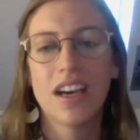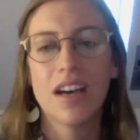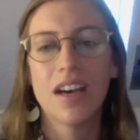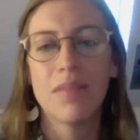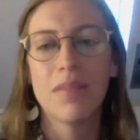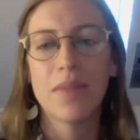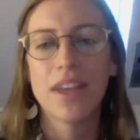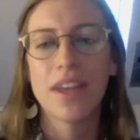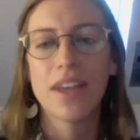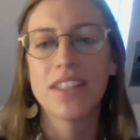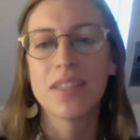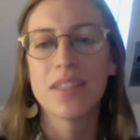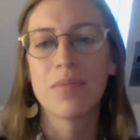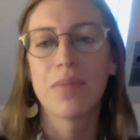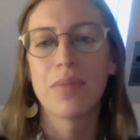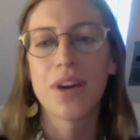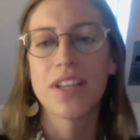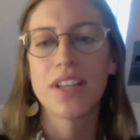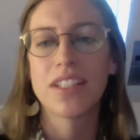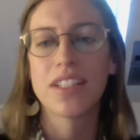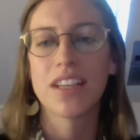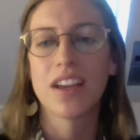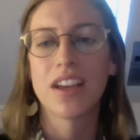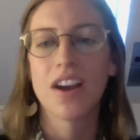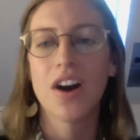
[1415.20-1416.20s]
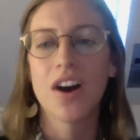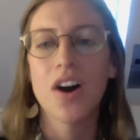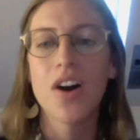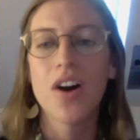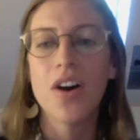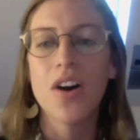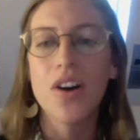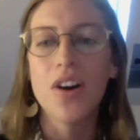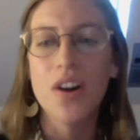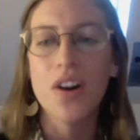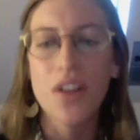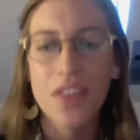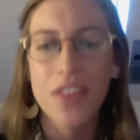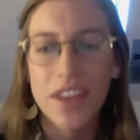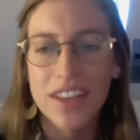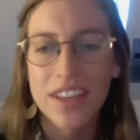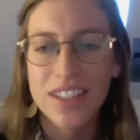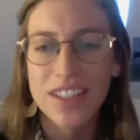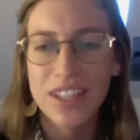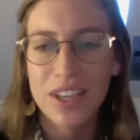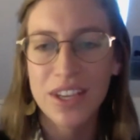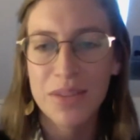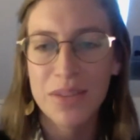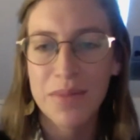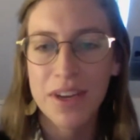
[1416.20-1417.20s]
It's embracing all that is
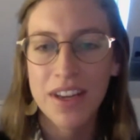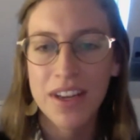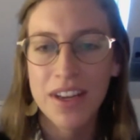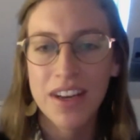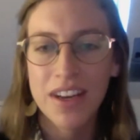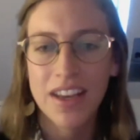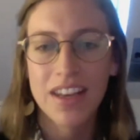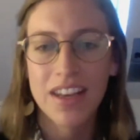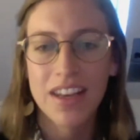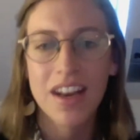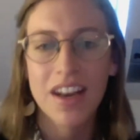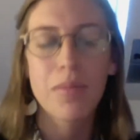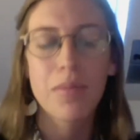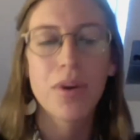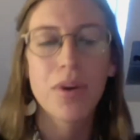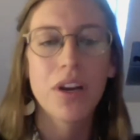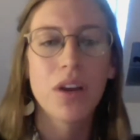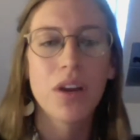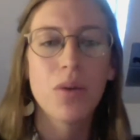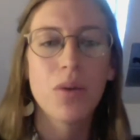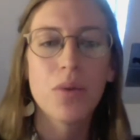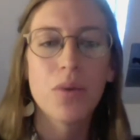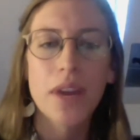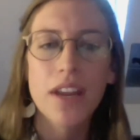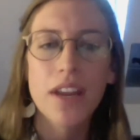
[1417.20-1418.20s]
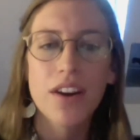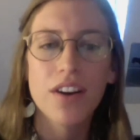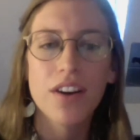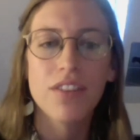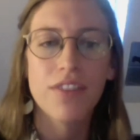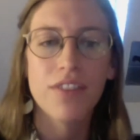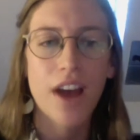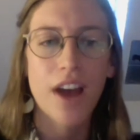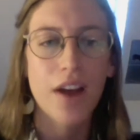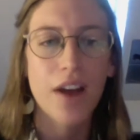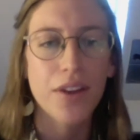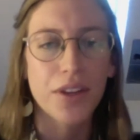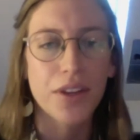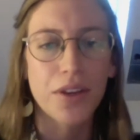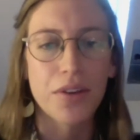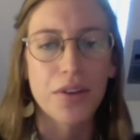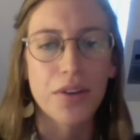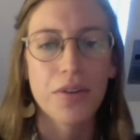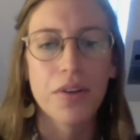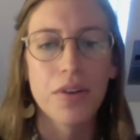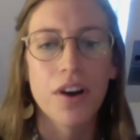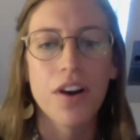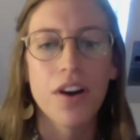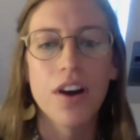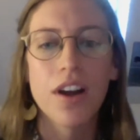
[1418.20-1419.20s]
human and not putting weight or value
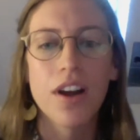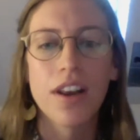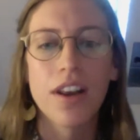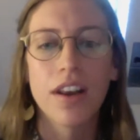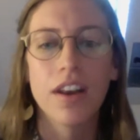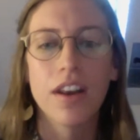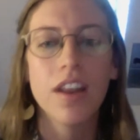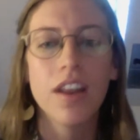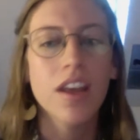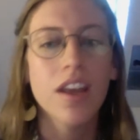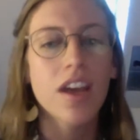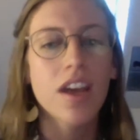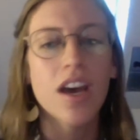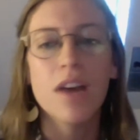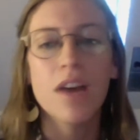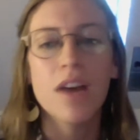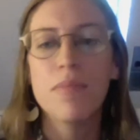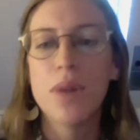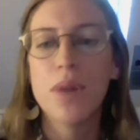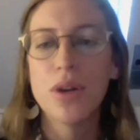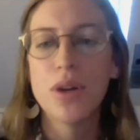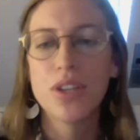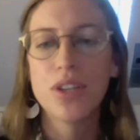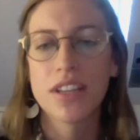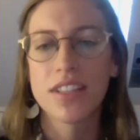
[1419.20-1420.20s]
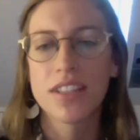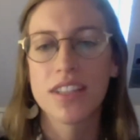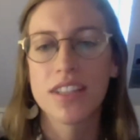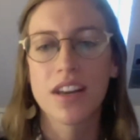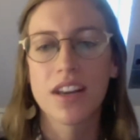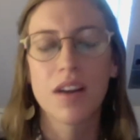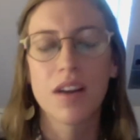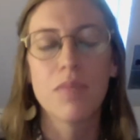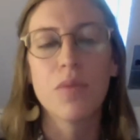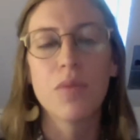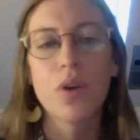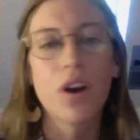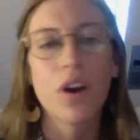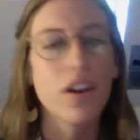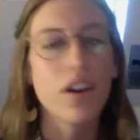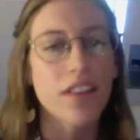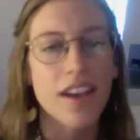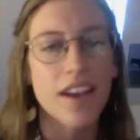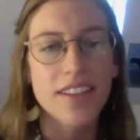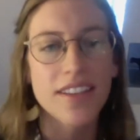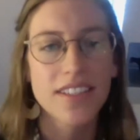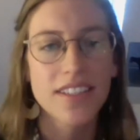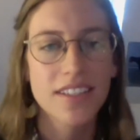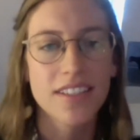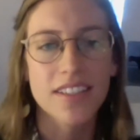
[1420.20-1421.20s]
on emotions that are more or
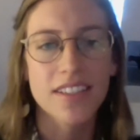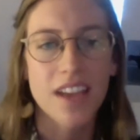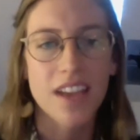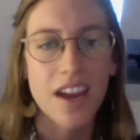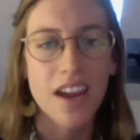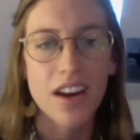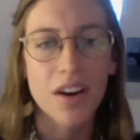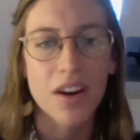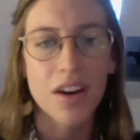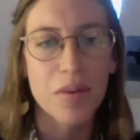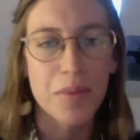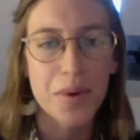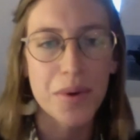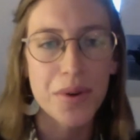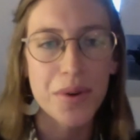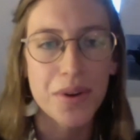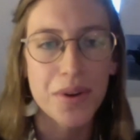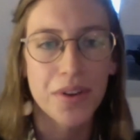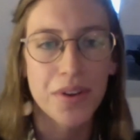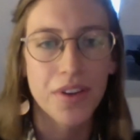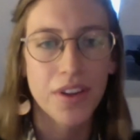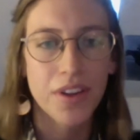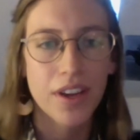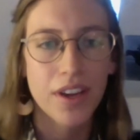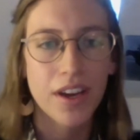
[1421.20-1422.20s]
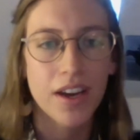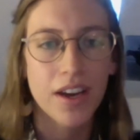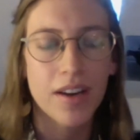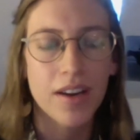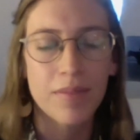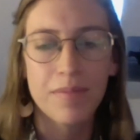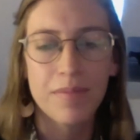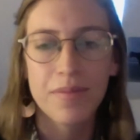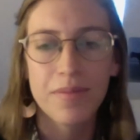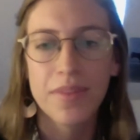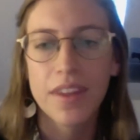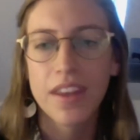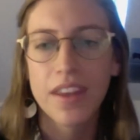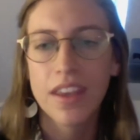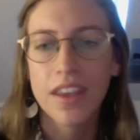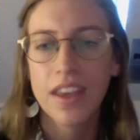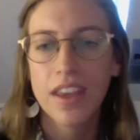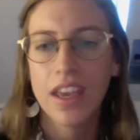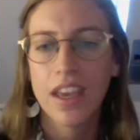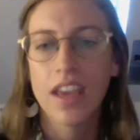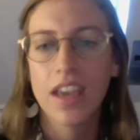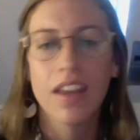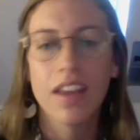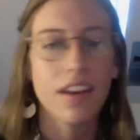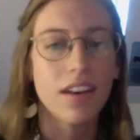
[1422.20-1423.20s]
less desirable
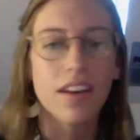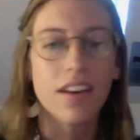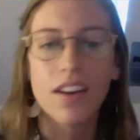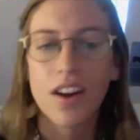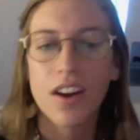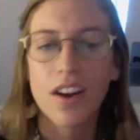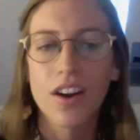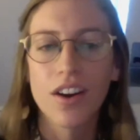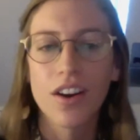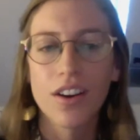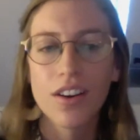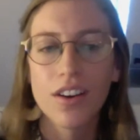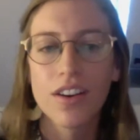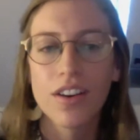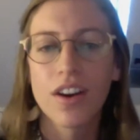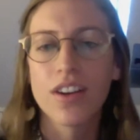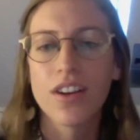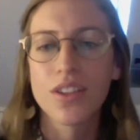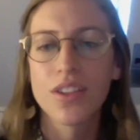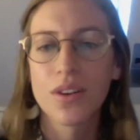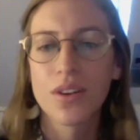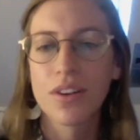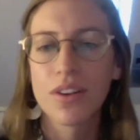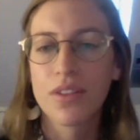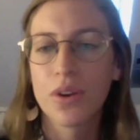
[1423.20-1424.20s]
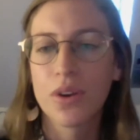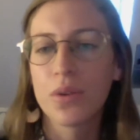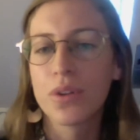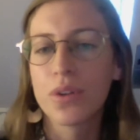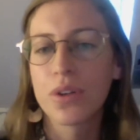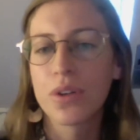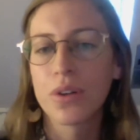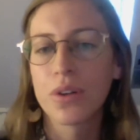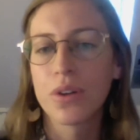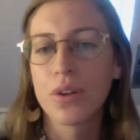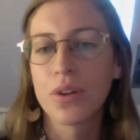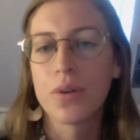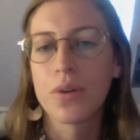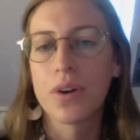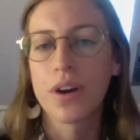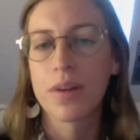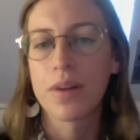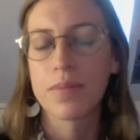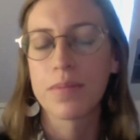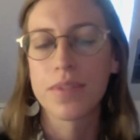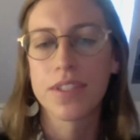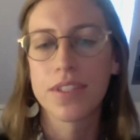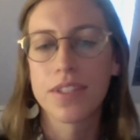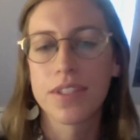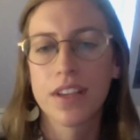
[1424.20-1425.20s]
in our sort of cultural
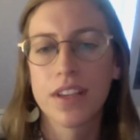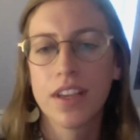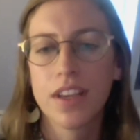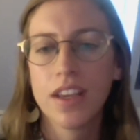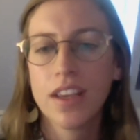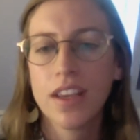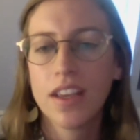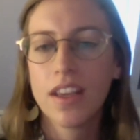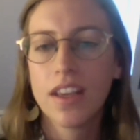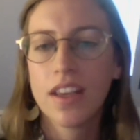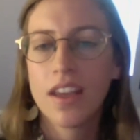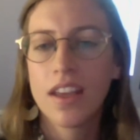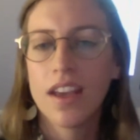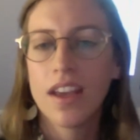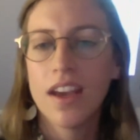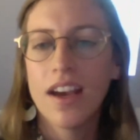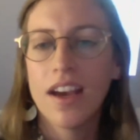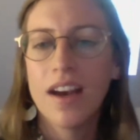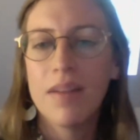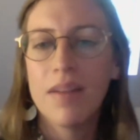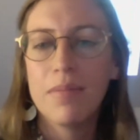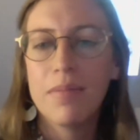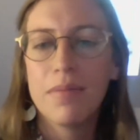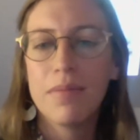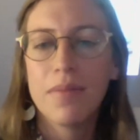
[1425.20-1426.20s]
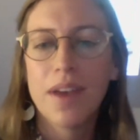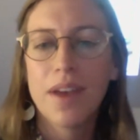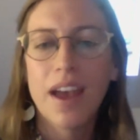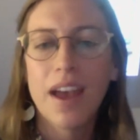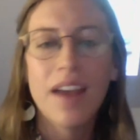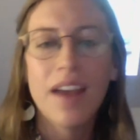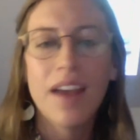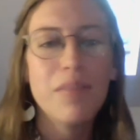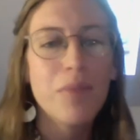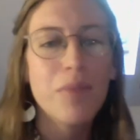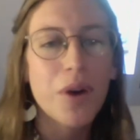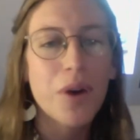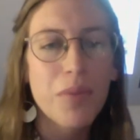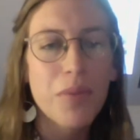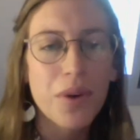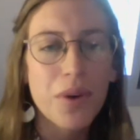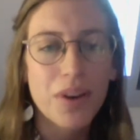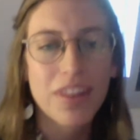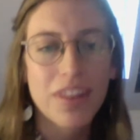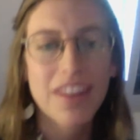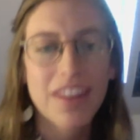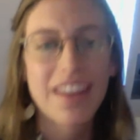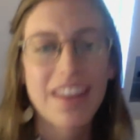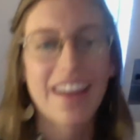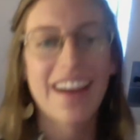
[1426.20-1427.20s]
norms. And more
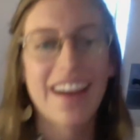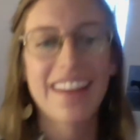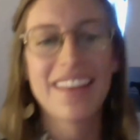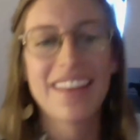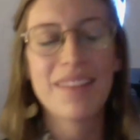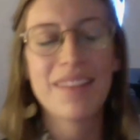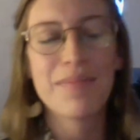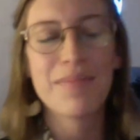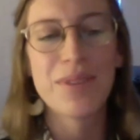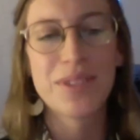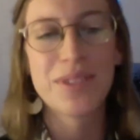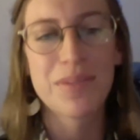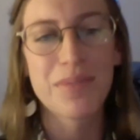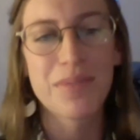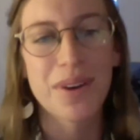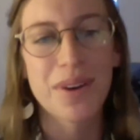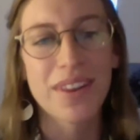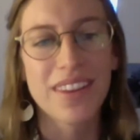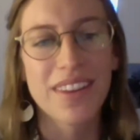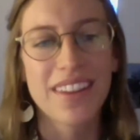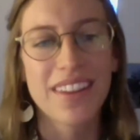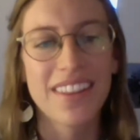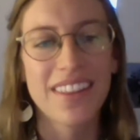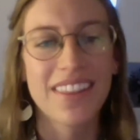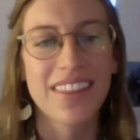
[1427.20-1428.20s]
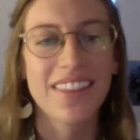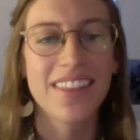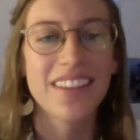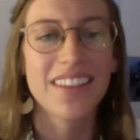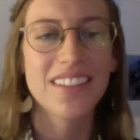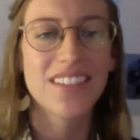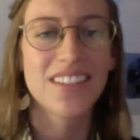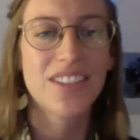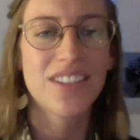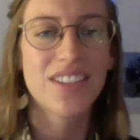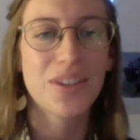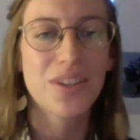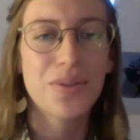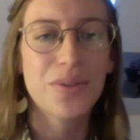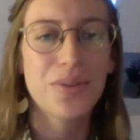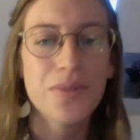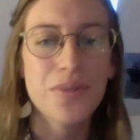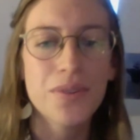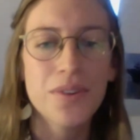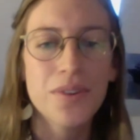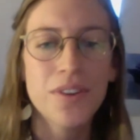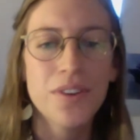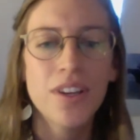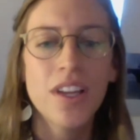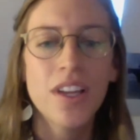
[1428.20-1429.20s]
importantly, I think most importantly, this
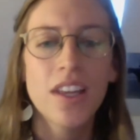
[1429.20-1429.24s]
tool